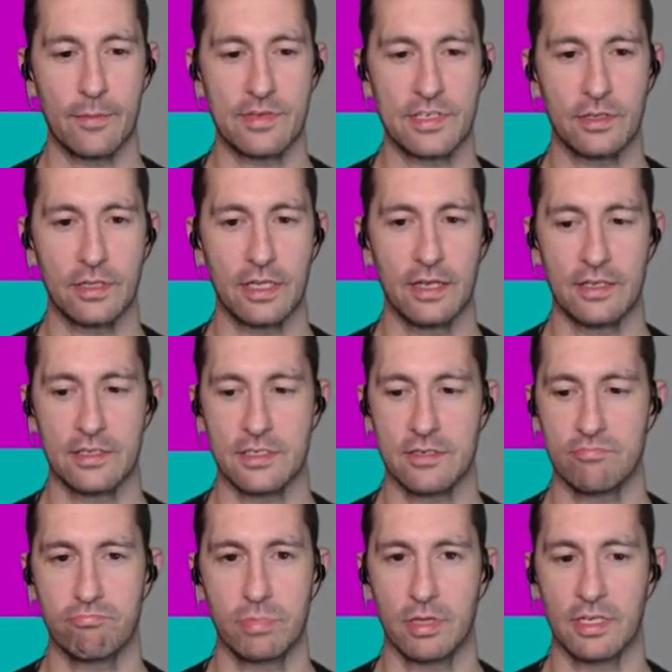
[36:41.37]
Still, it
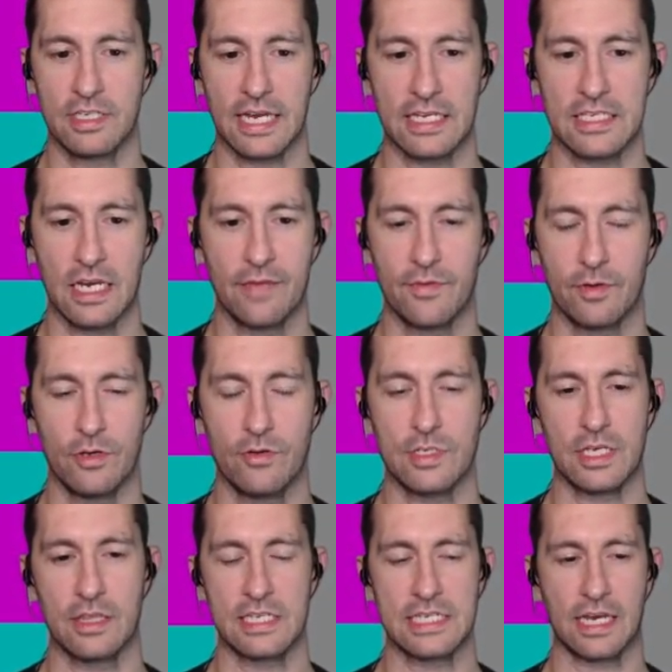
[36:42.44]
looks like it's not even
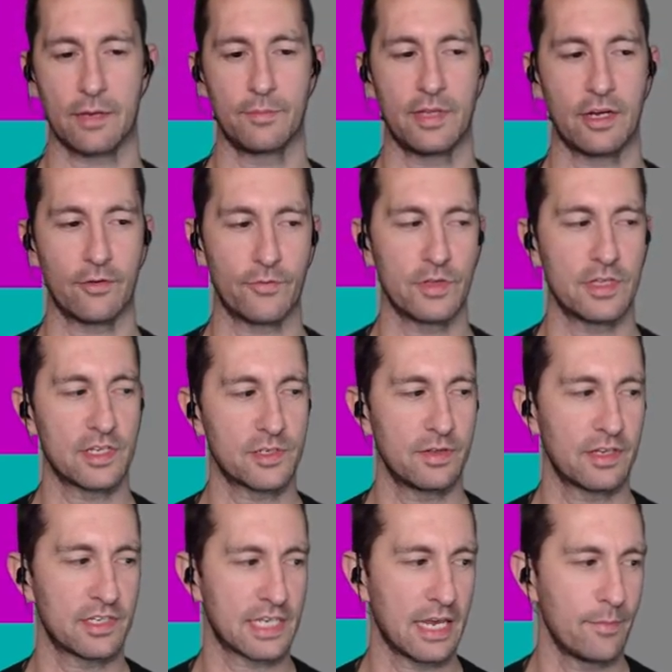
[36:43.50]
using the second player for this
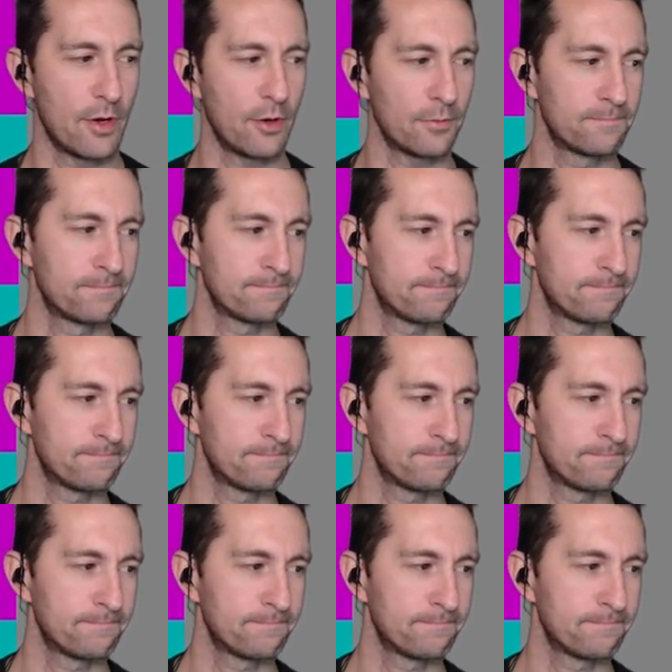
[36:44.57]
game mode.